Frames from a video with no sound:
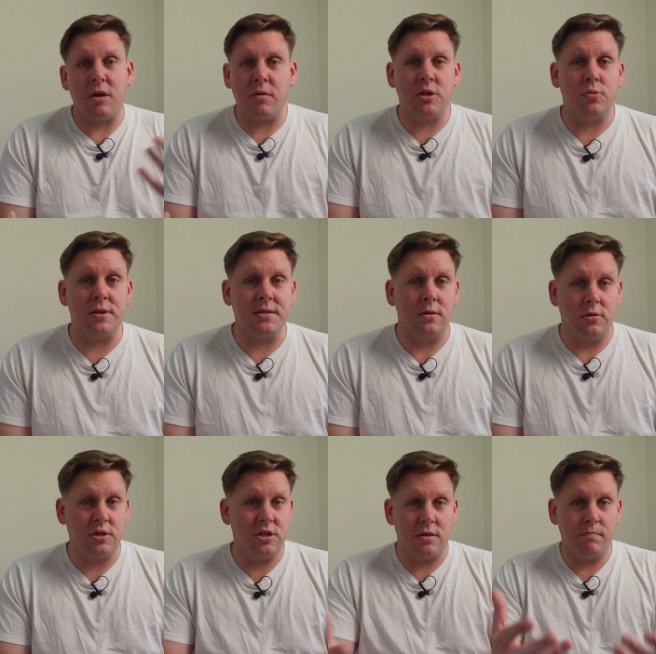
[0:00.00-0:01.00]
image
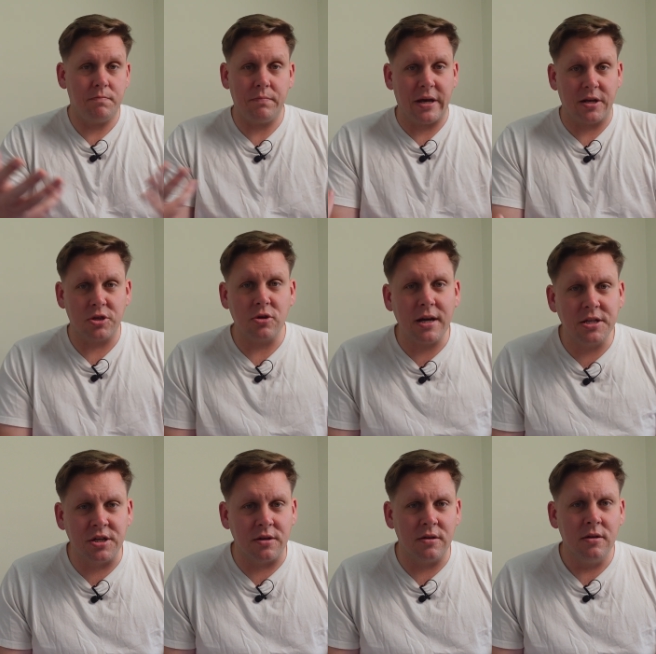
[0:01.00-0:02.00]
resolution and
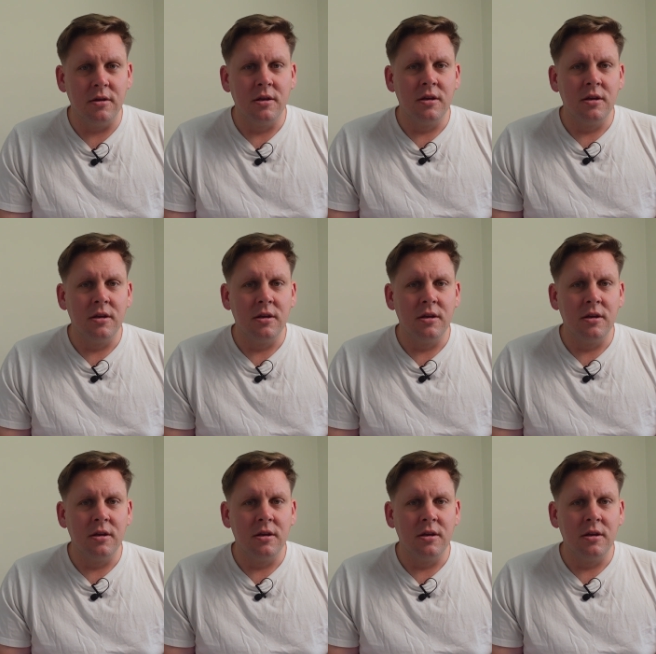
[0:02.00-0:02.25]
penetration.